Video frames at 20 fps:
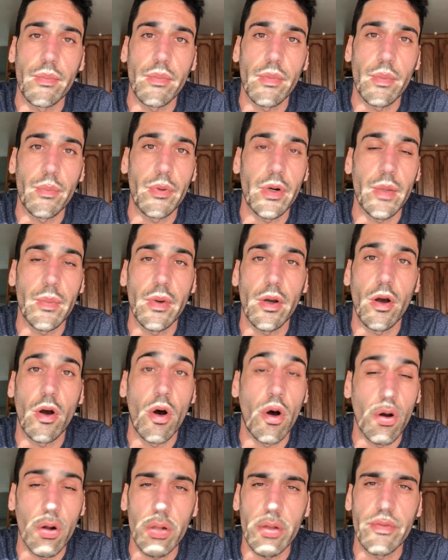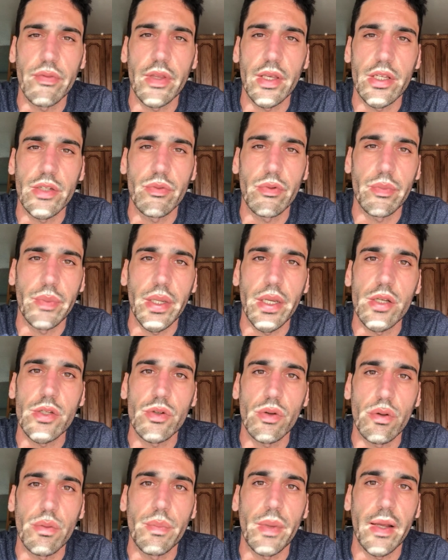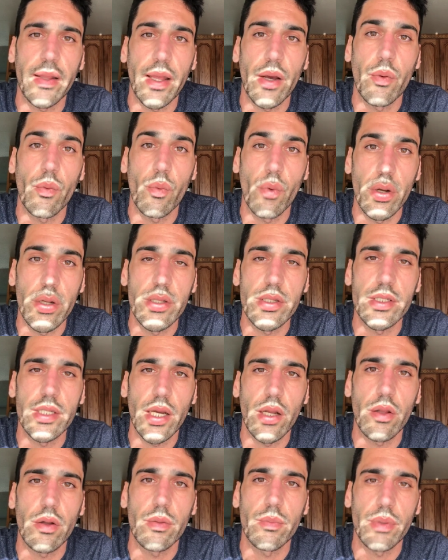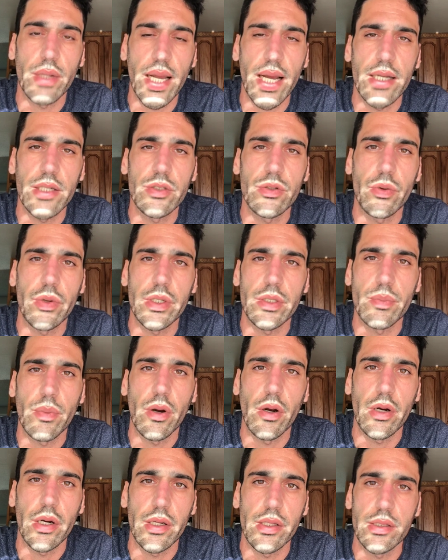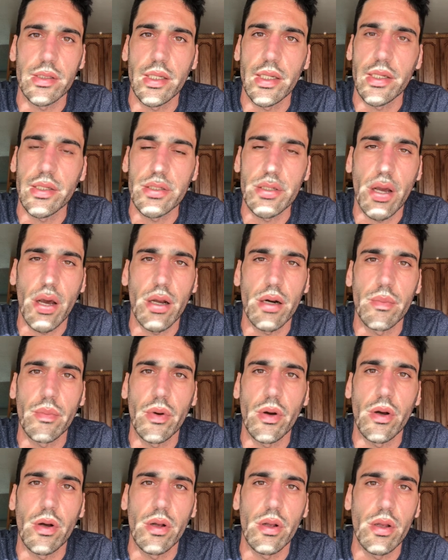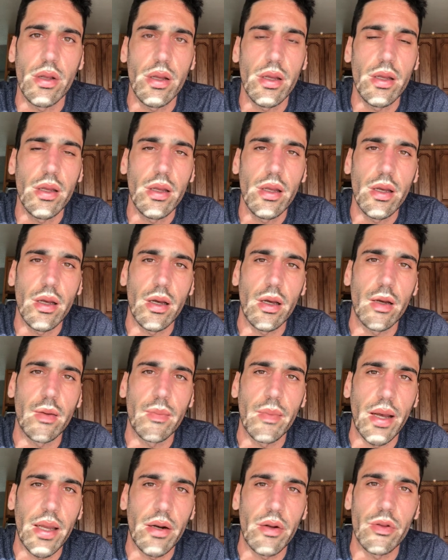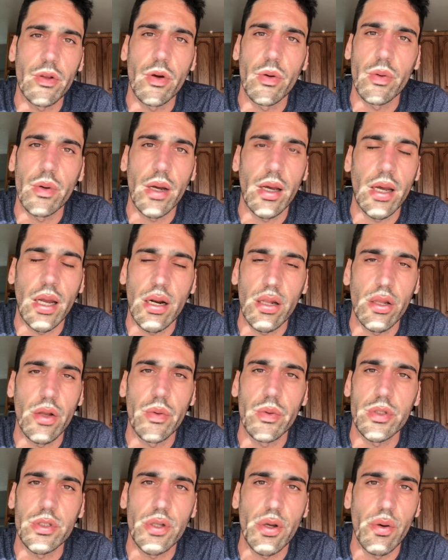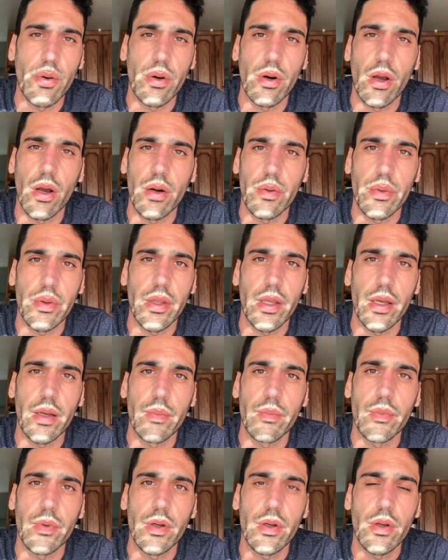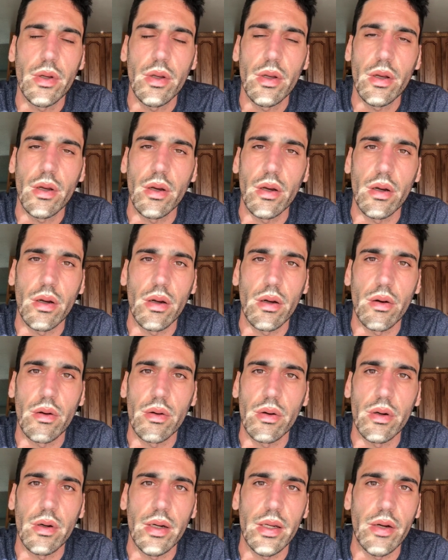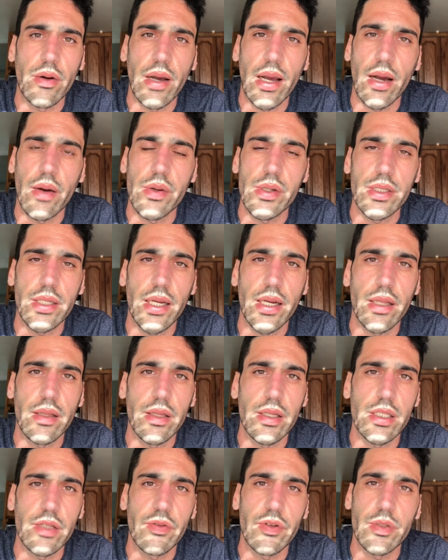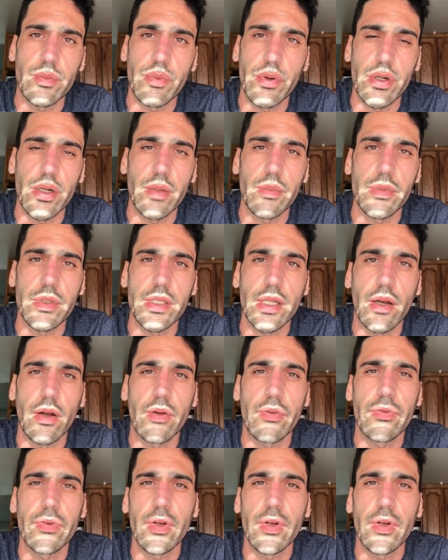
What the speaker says: Pretty much all of these were being sold by that one seller, BlastoiseBargains. He's got them all. I don't know what's going on with him, or how he's getting these, if he's printing himself.